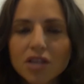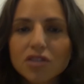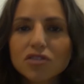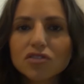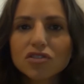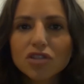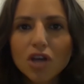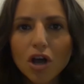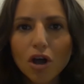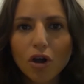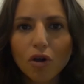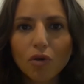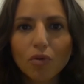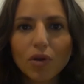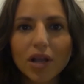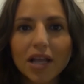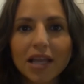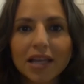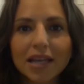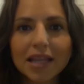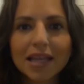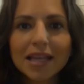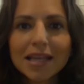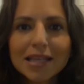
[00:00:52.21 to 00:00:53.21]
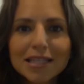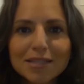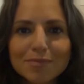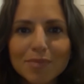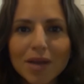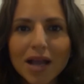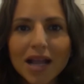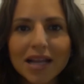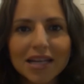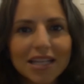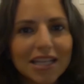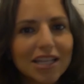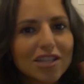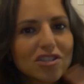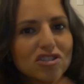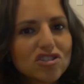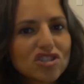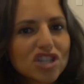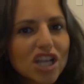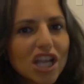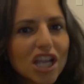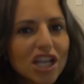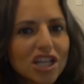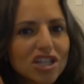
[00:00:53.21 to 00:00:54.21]
So in his mind, he's
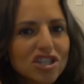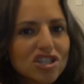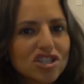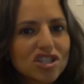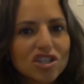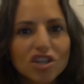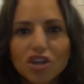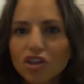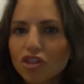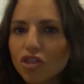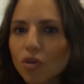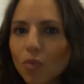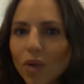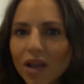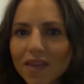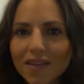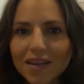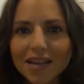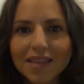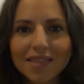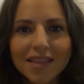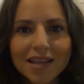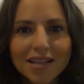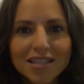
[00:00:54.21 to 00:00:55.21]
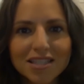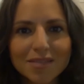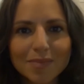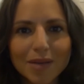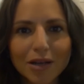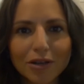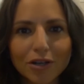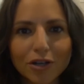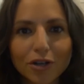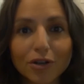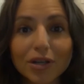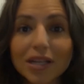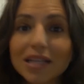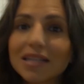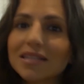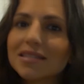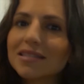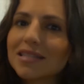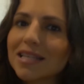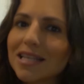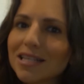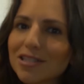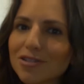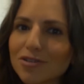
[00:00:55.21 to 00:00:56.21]
changed the way that he thinks about her. He
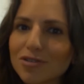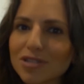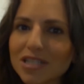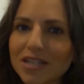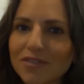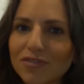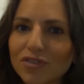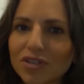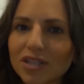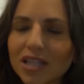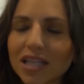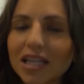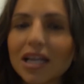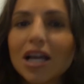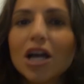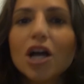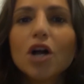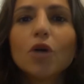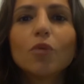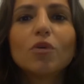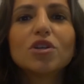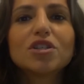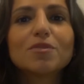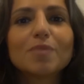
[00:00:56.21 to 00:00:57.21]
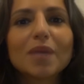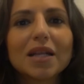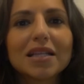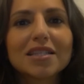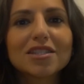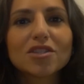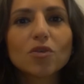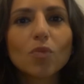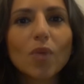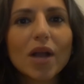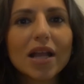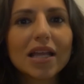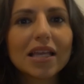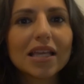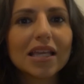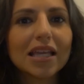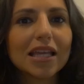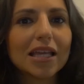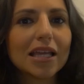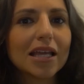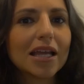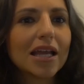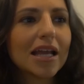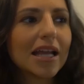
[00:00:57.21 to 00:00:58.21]
sees her differently, which means the way
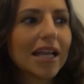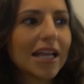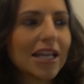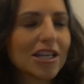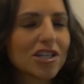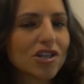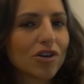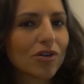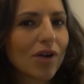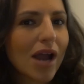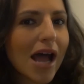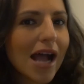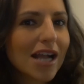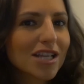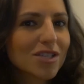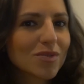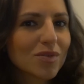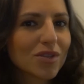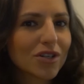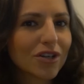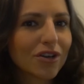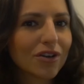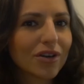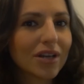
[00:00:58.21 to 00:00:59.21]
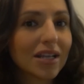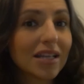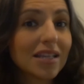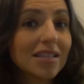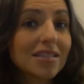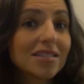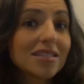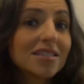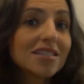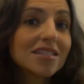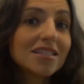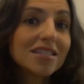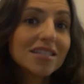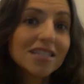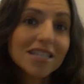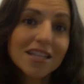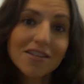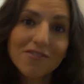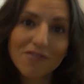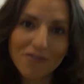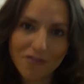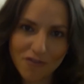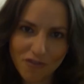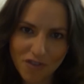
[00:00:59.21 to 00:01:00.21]
he interacts with her is
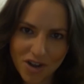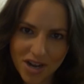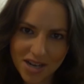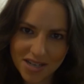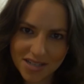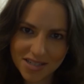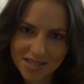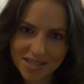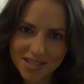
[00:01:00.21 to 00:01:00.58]
different.